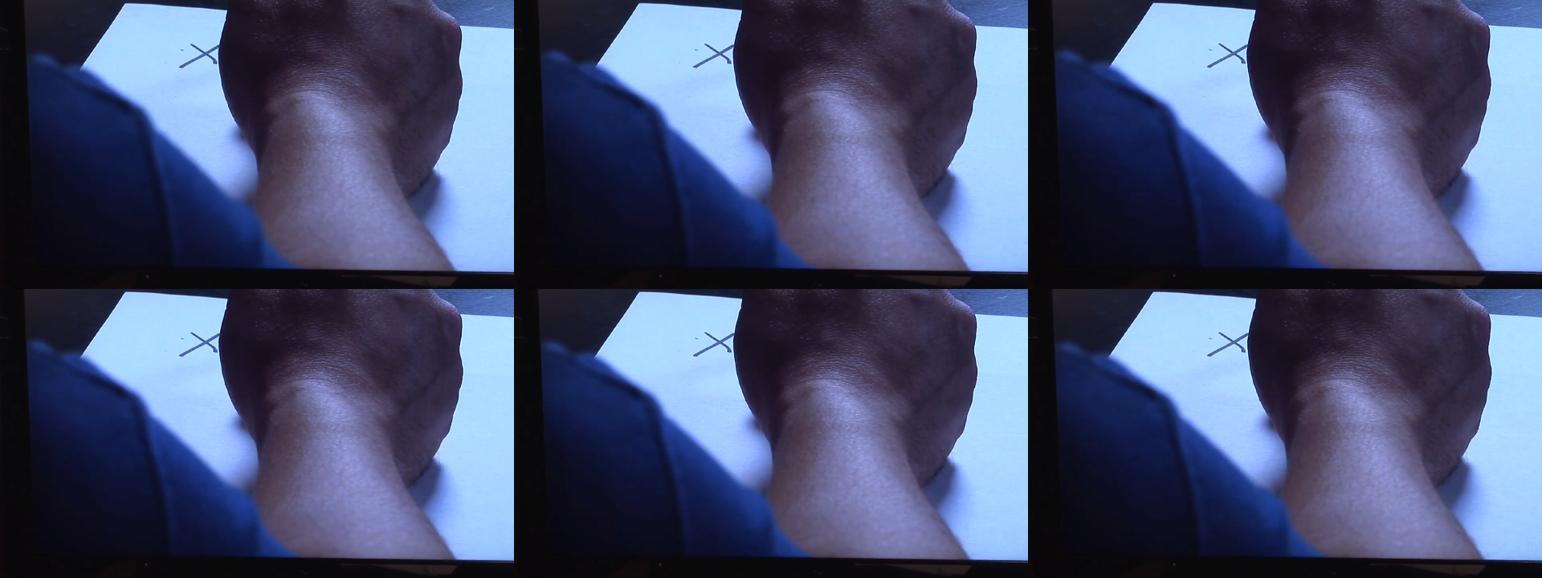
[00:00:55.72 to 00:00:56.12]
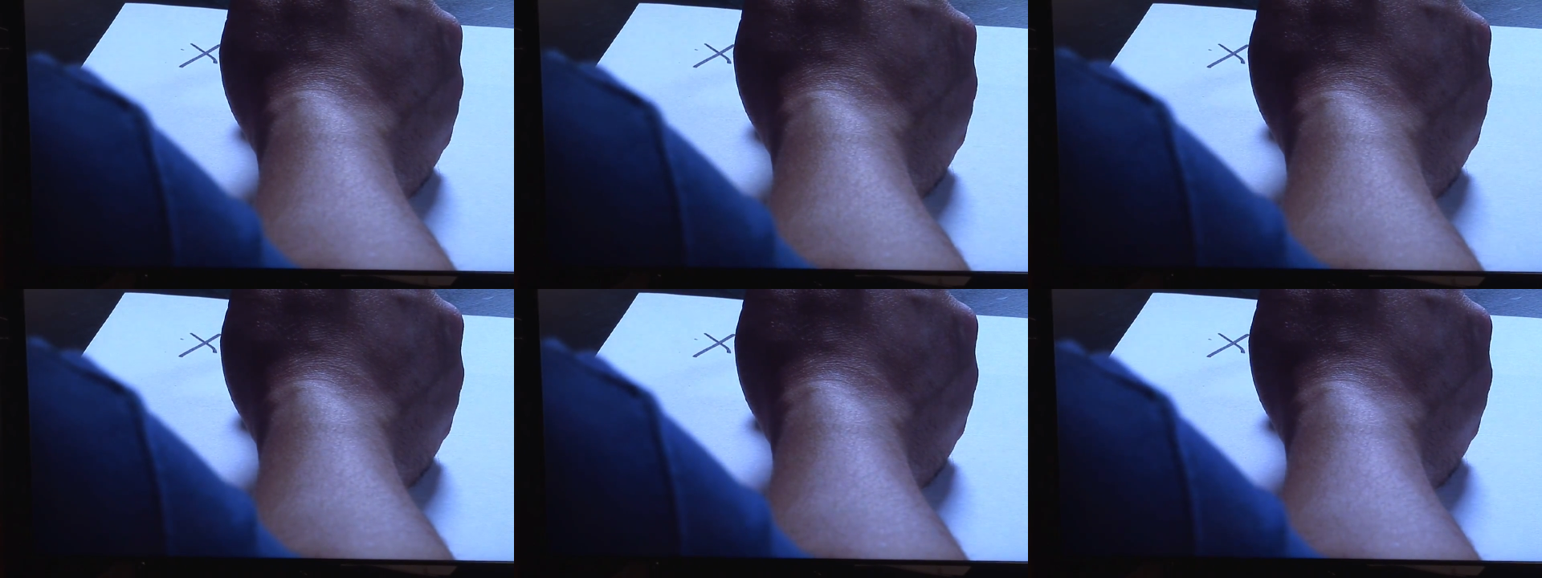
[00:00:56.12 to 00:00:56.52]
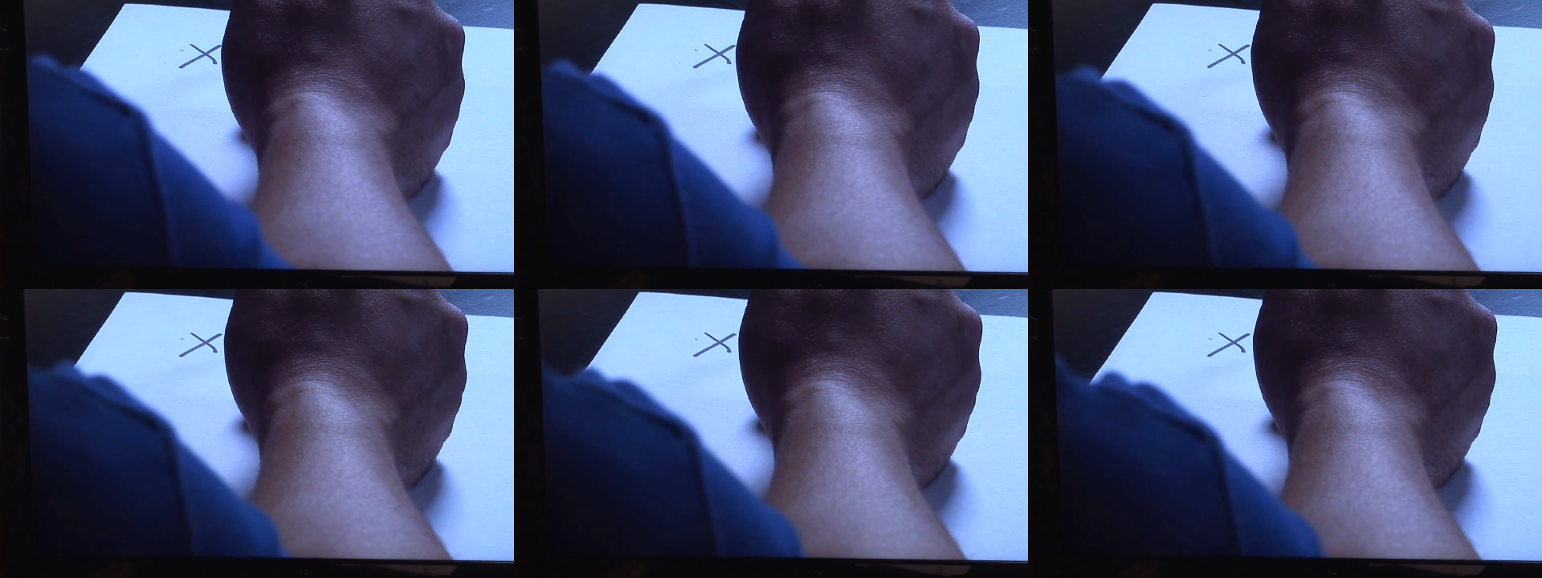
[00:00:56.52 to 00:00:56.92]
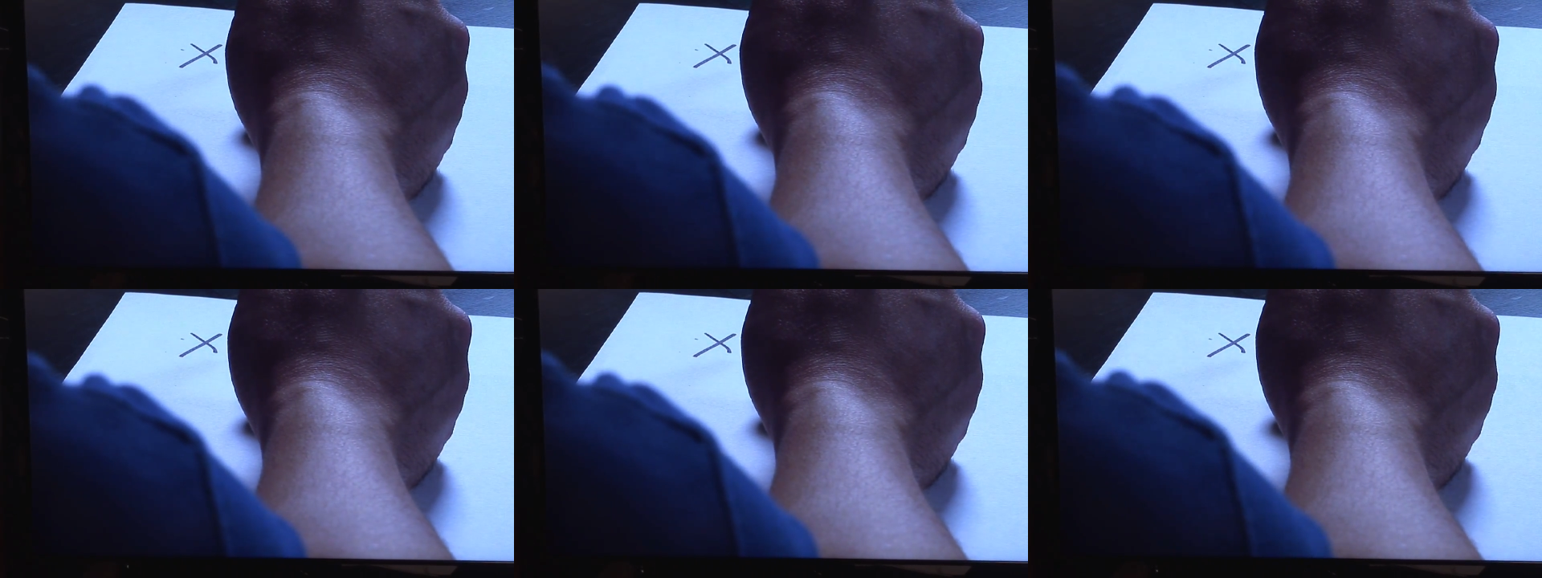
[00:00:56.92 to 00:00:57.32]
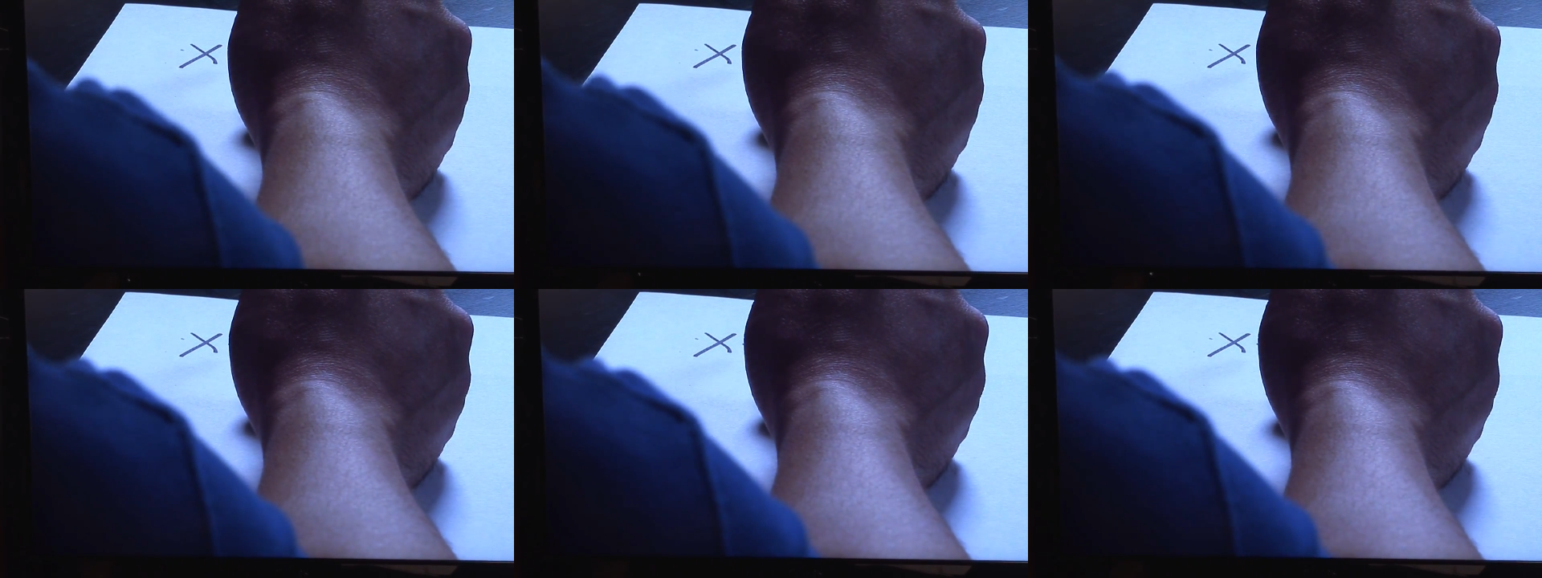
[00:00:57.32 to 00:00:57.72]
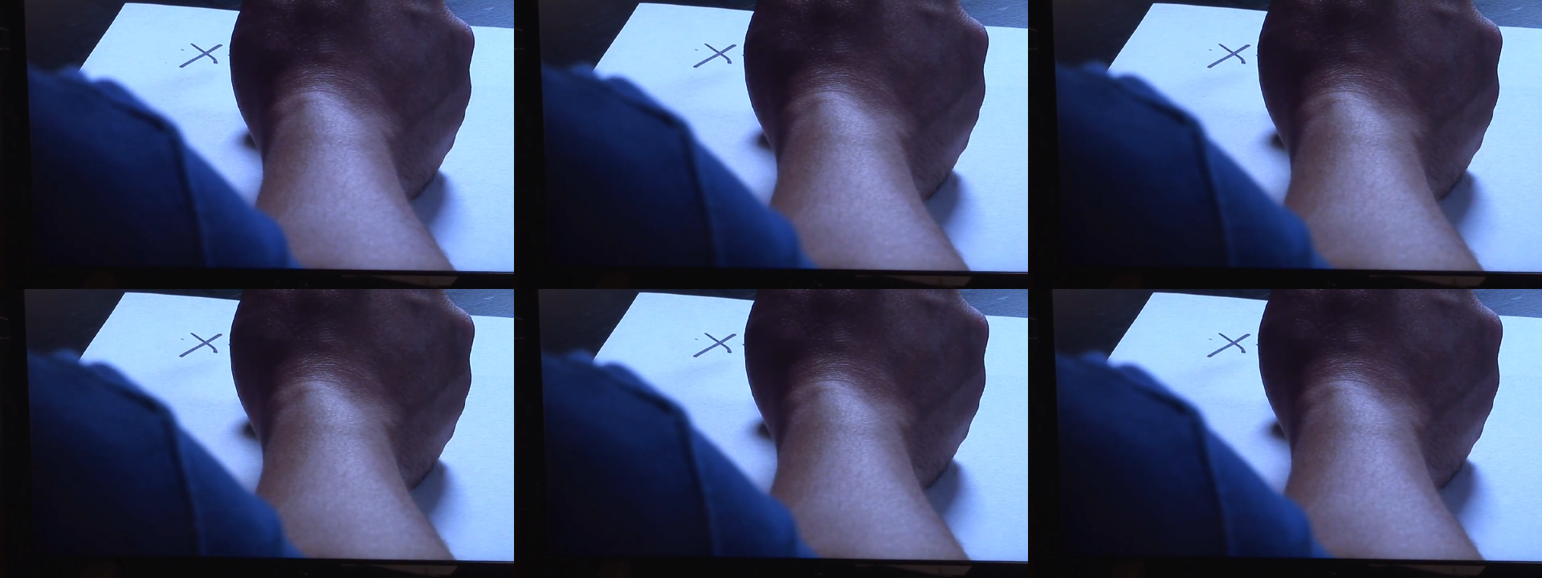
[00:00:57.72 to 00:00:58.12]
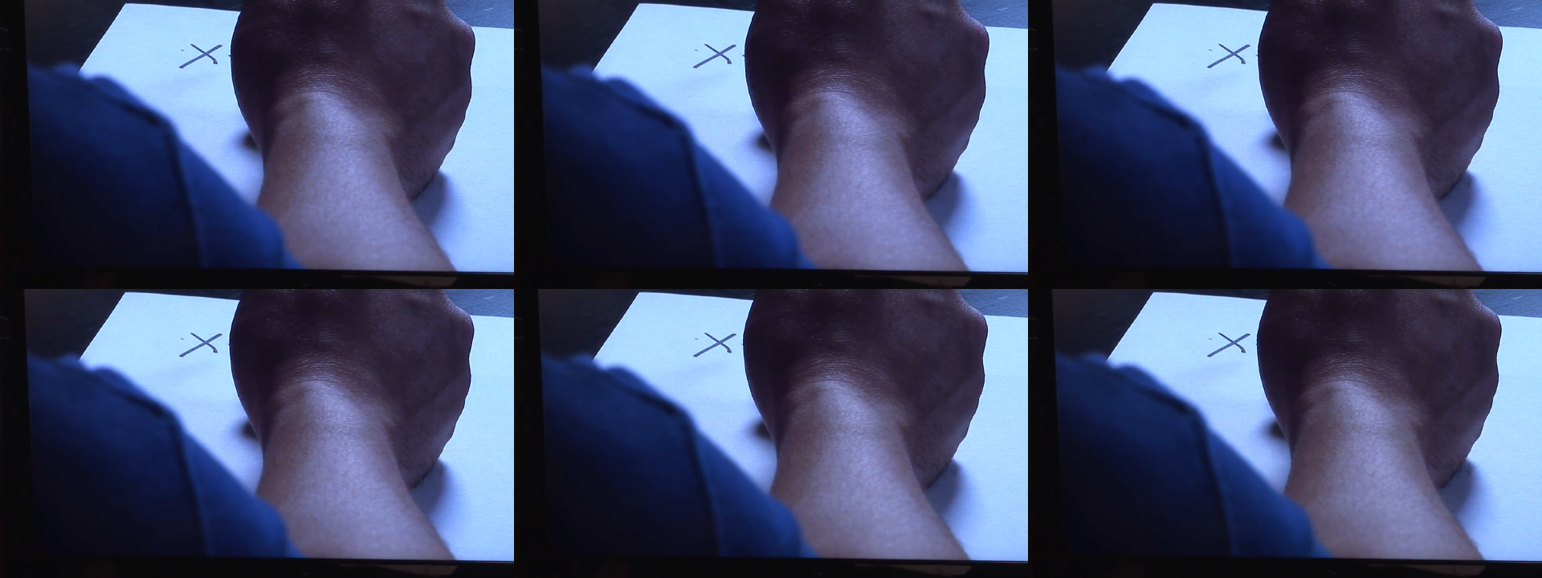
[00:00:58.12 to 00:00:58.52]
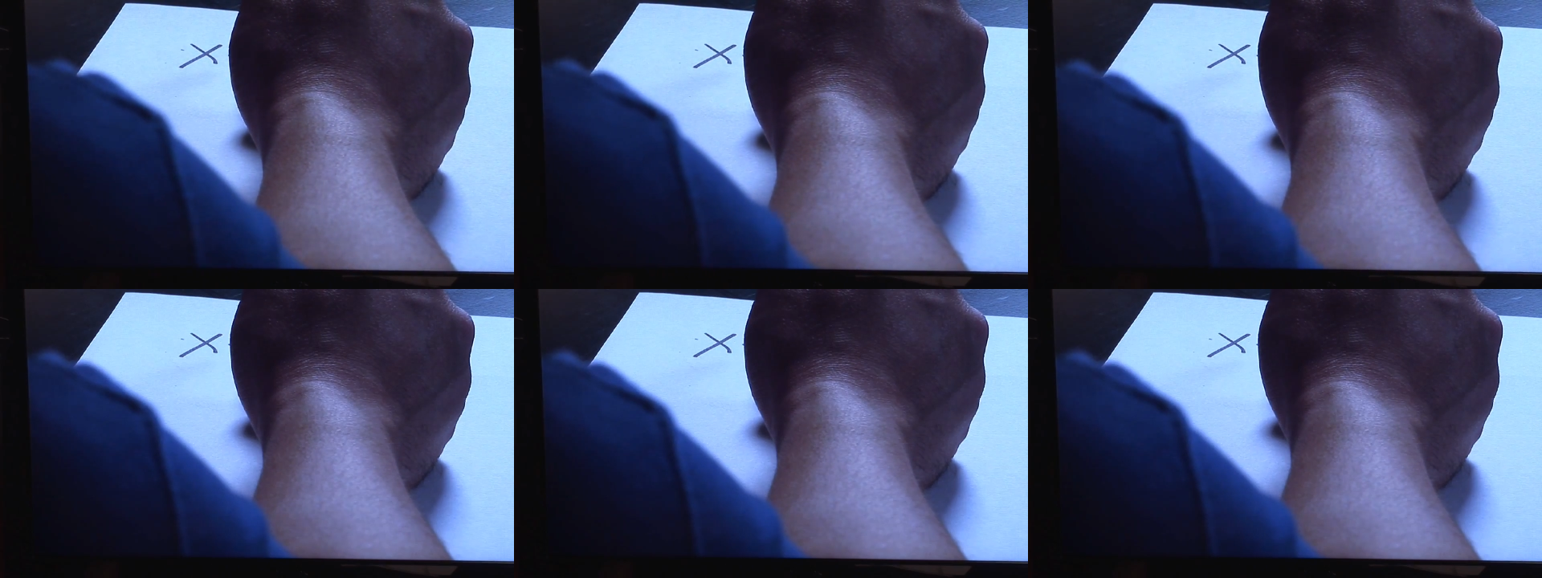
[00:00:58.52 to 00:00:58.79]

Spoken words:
No face is visible, so there are no lips to read.